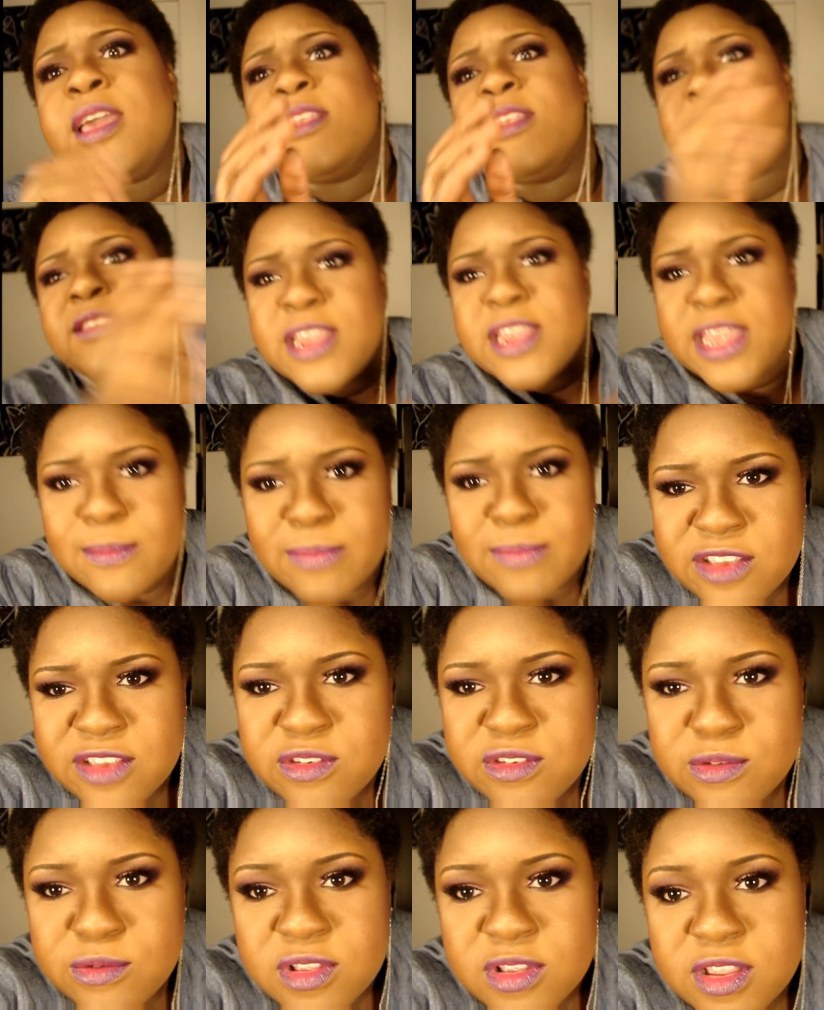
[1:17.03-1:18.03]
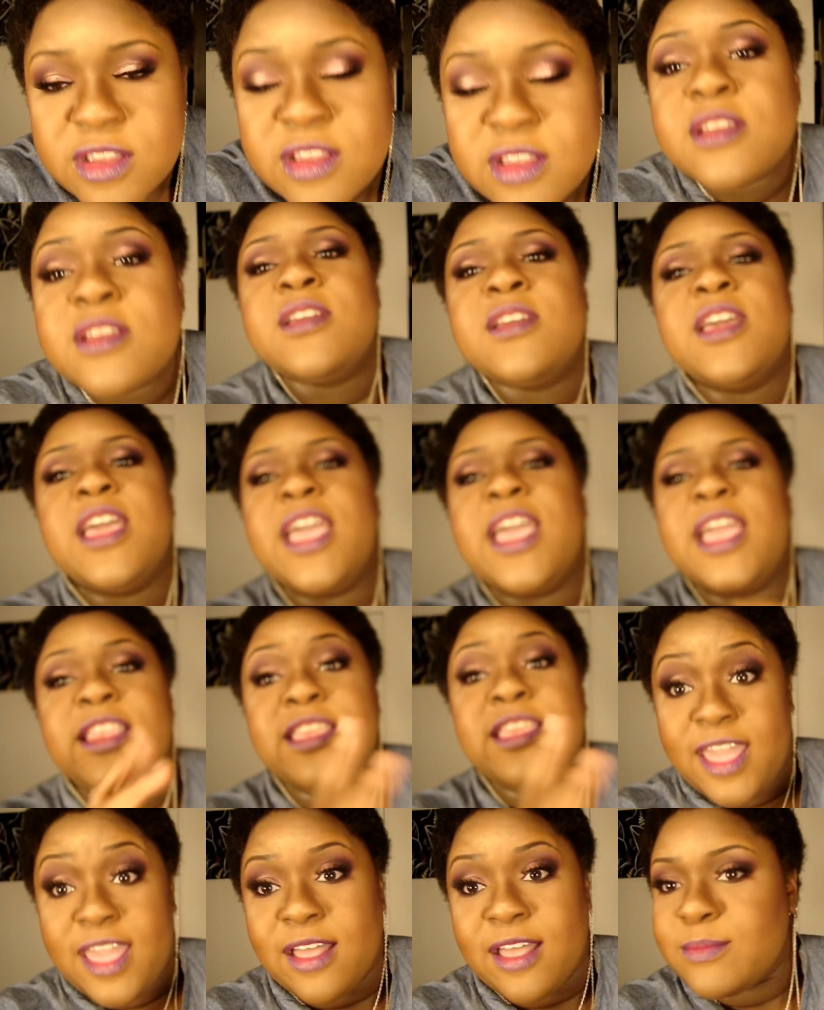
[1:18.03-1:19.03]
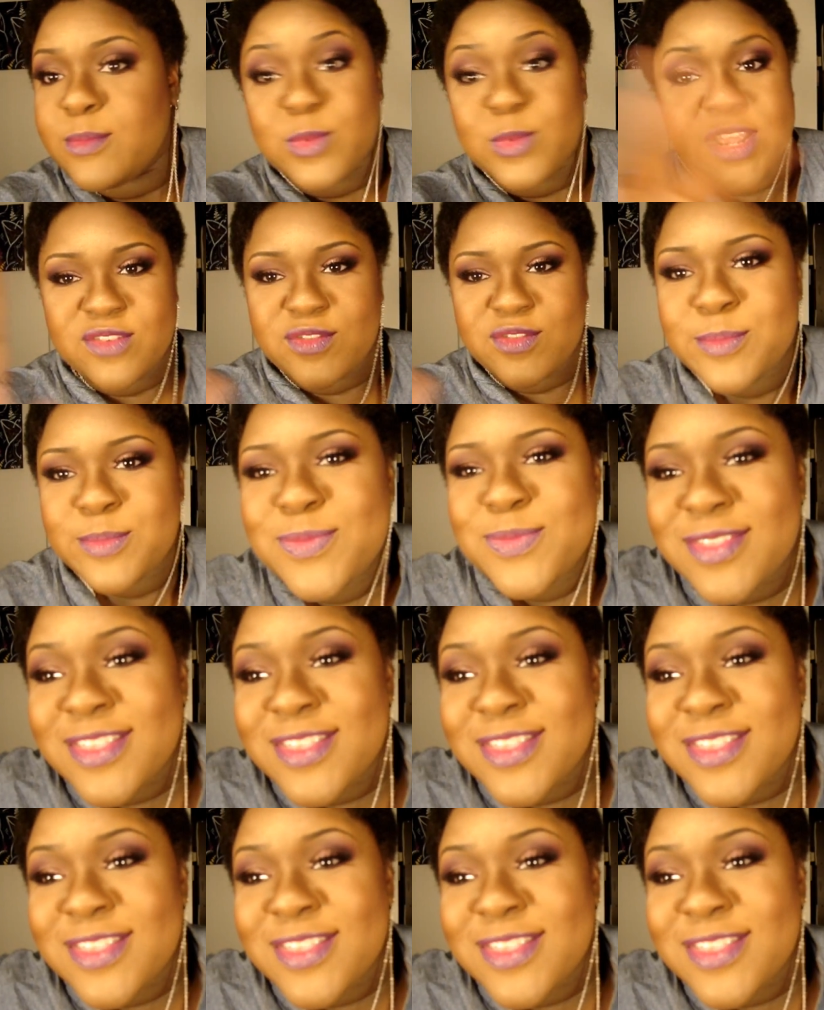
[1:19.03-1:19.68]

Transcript: and it's named Ponchatoula, and yeah, whatever.